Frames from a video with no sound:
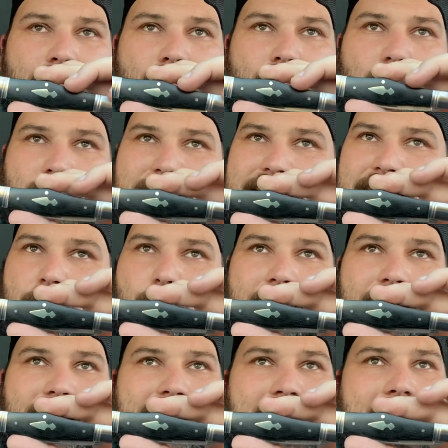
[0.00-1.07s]
We'll see where
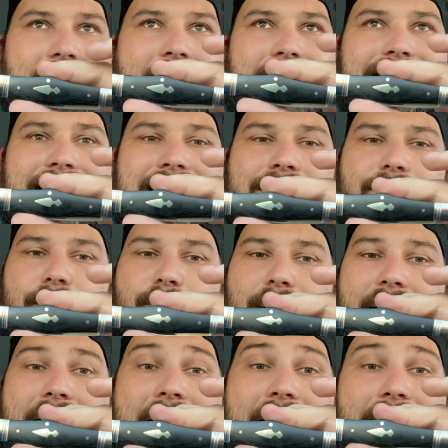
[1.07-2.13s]
the kayak takes me, but
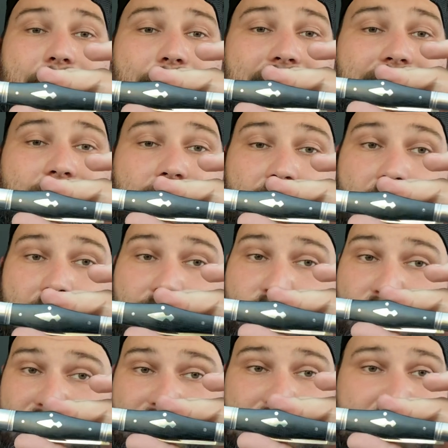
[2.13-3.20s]
I am in love
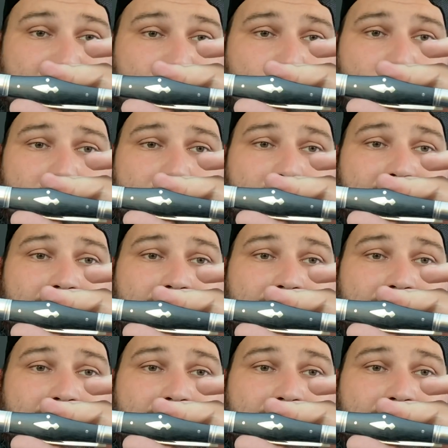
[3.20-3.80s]
with this one.